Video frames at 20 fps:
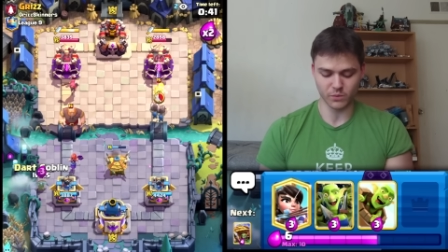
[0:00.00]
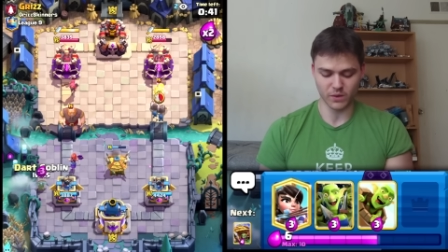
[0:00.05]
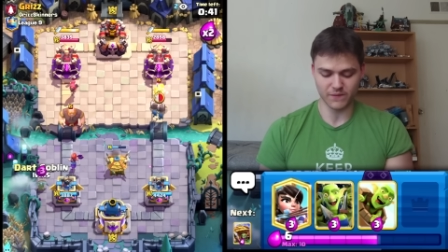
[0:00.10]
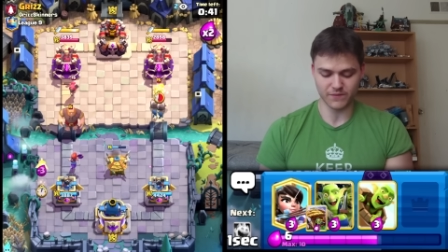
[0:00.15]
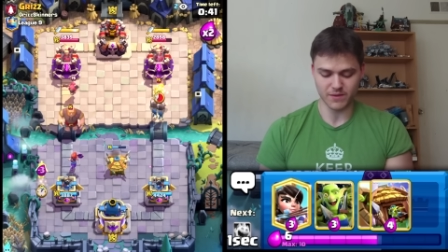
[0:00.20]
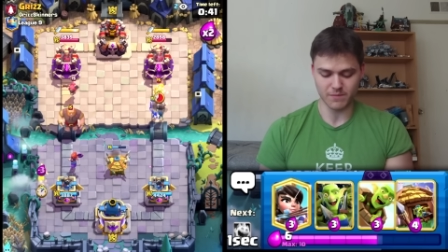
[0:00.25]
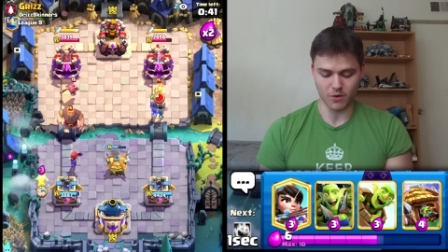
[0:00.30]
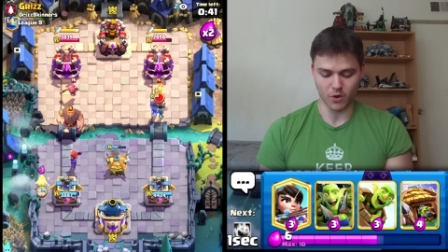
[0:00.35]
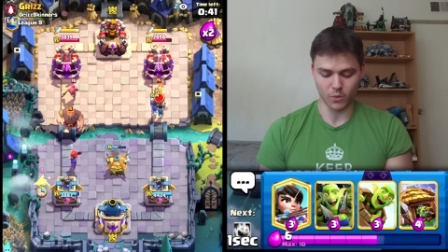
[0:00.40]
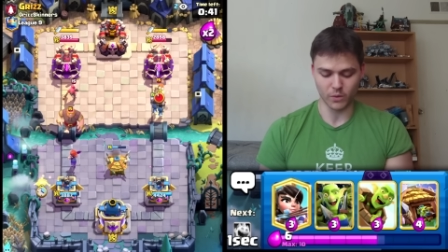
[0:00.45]
one of
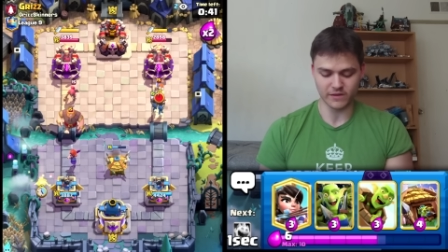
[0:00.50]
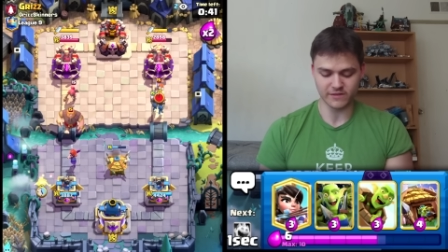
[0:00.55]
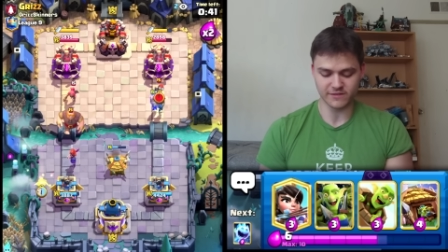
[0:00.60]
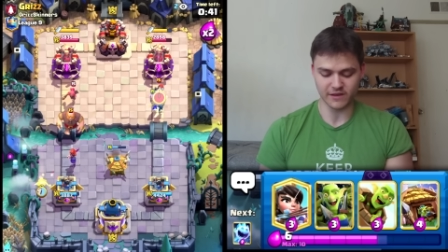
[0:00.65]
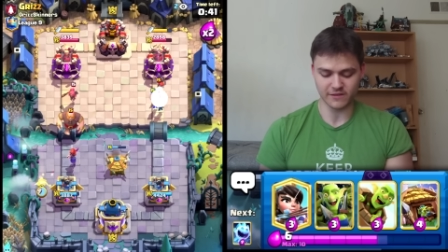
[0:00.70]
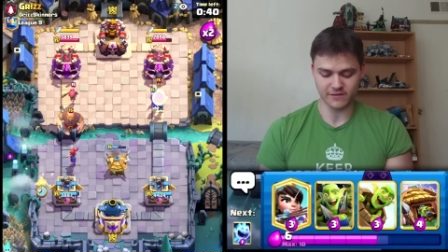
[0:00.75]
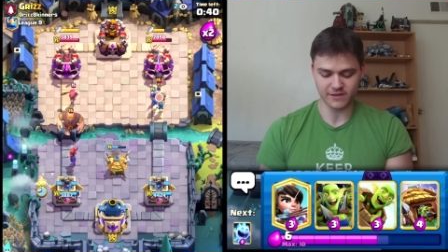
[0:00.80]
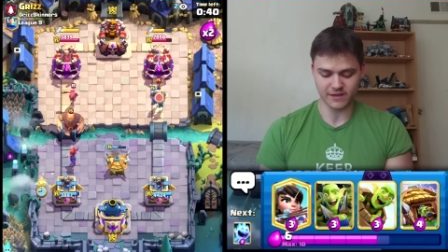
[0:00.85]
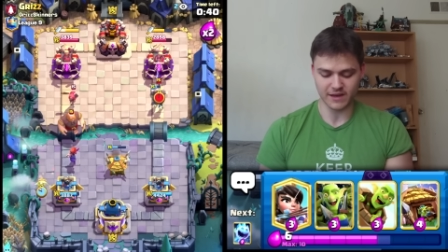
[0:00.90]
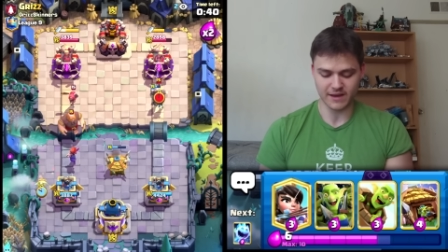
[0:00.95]
them always
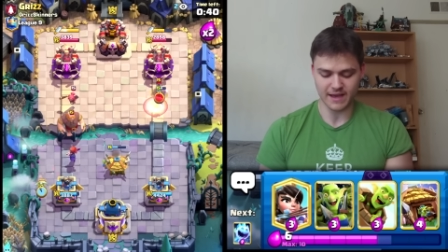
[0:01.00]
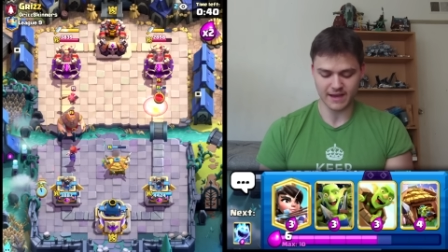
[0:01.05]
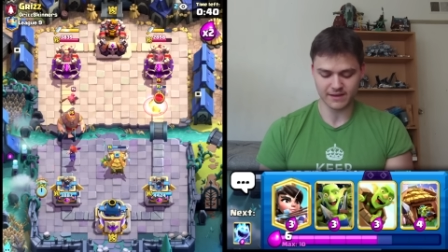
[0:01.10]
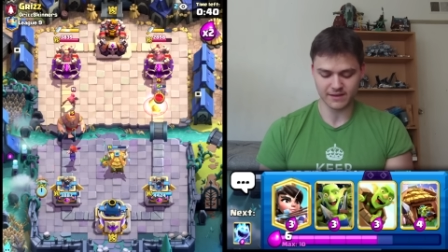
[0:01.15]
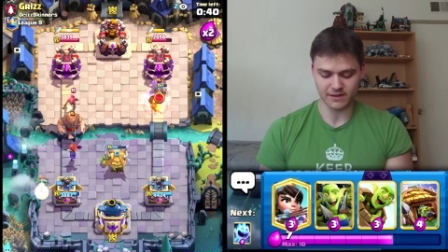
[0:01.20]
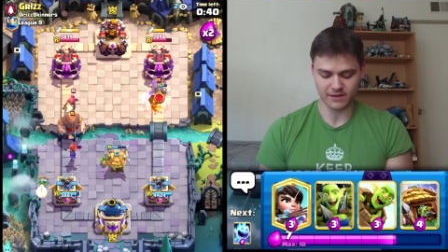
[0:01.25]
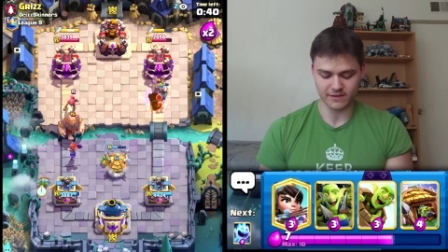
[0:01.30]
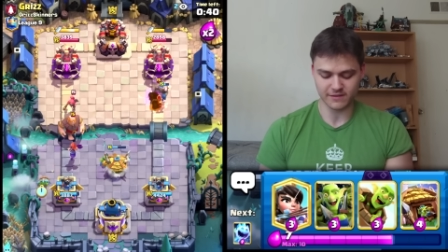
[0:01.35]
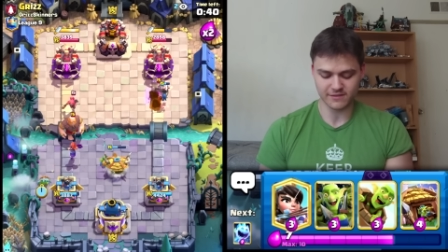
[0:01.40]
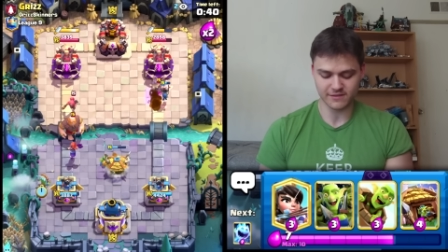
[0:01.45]
does connect
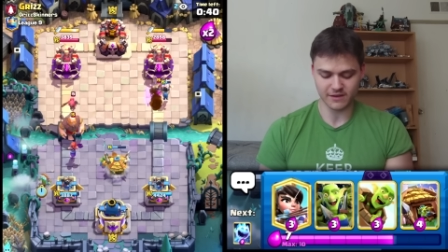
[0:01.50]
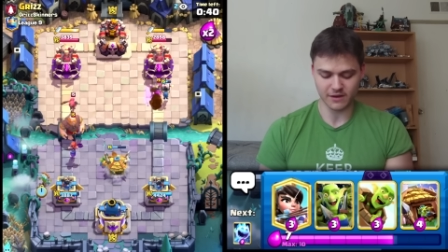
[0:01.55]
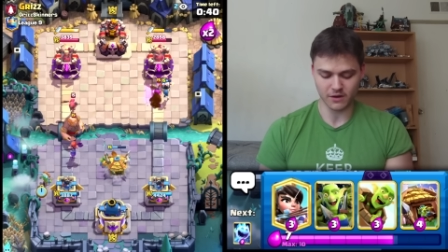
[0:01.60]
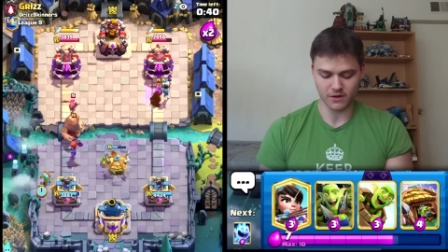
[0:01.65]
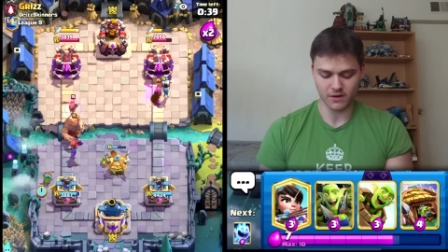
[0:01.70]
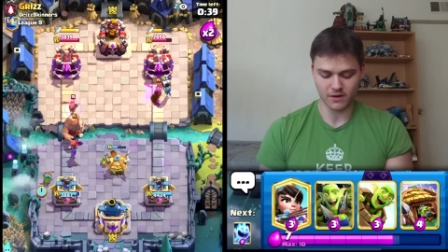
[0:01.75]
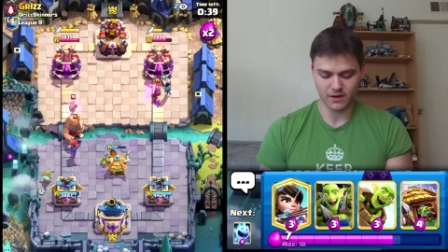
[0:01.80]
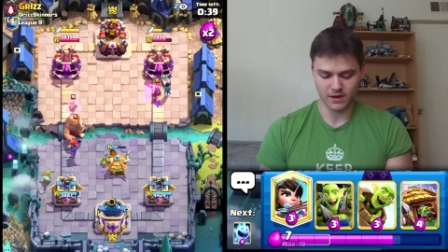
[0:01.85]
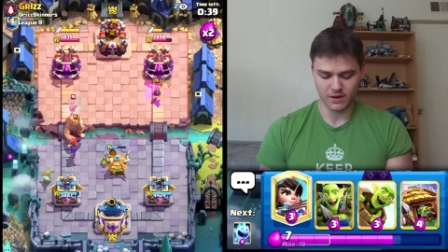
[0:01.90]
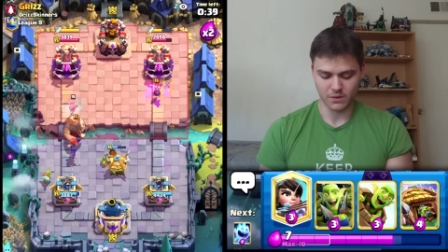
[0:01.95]
unless
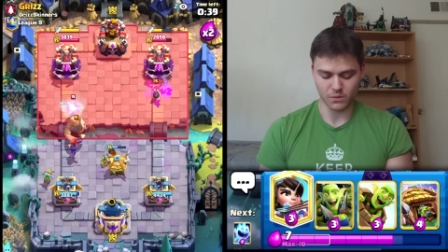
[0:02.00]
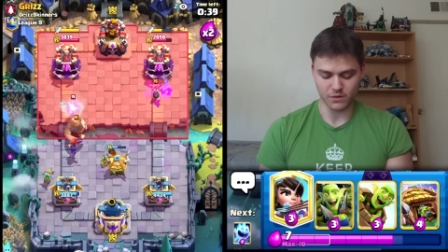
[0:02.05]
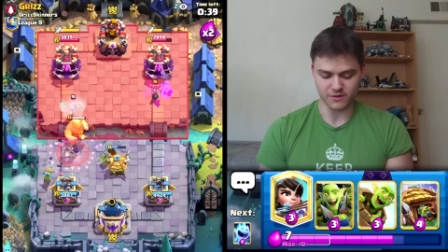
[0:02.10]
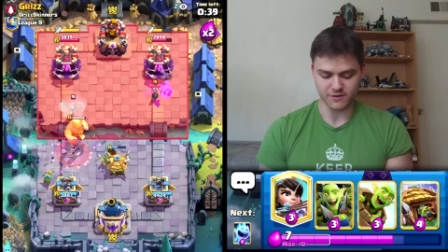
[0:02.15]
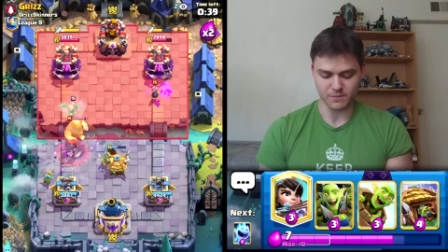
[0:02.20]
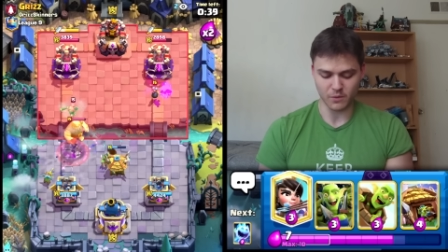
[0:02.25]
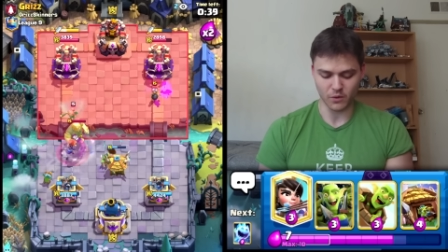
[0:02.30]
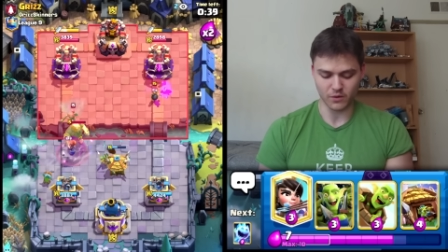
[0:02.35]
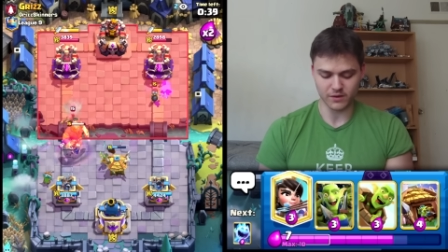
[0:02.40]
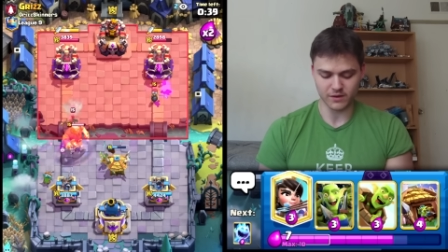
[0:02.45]
they're
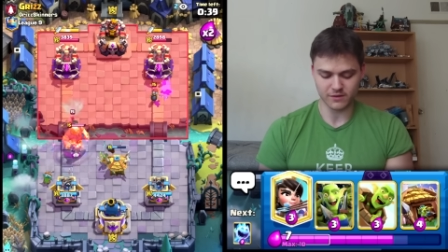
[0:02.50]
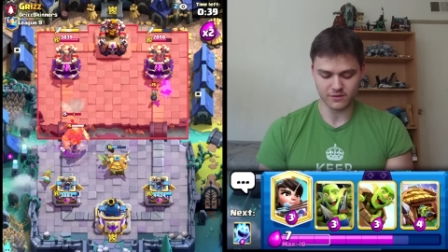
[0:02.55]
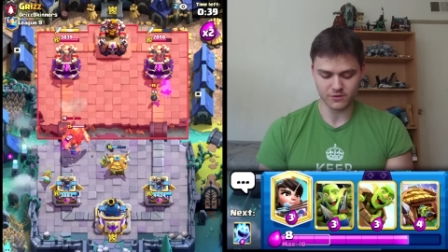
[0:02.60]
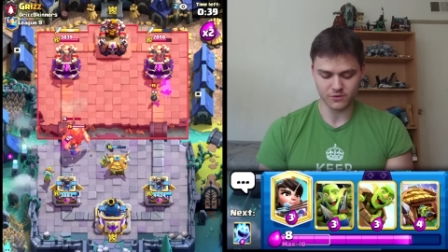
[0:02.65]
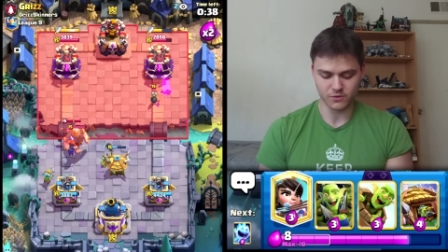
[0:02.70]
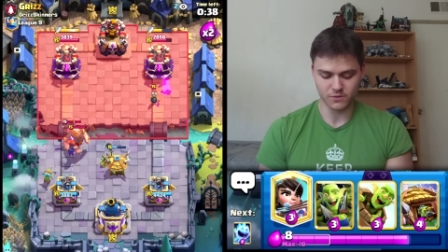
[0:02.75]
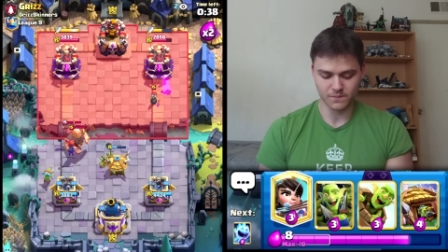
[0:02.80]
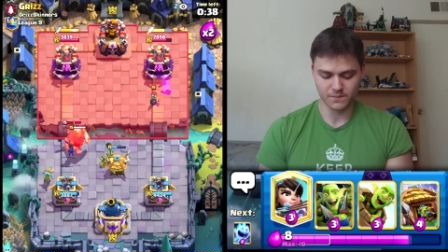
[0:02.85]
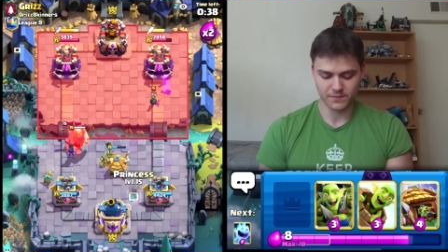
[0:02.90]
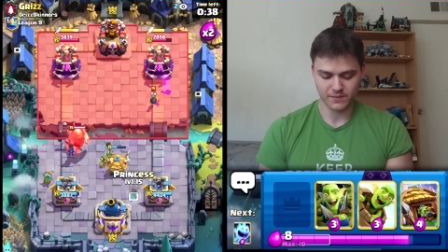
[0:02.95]
responded to.